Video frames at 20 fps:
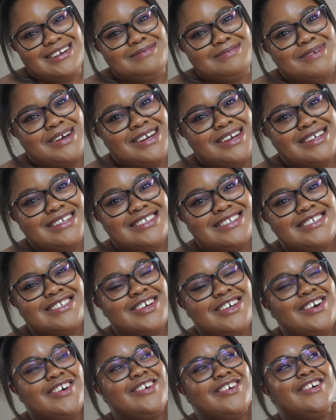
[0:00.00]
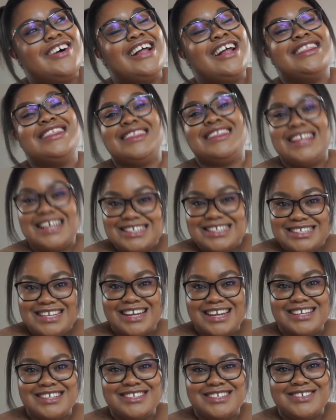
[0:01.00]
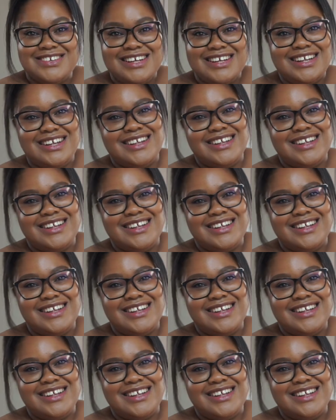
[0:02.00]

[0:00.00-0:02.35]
about it, so let's get into it.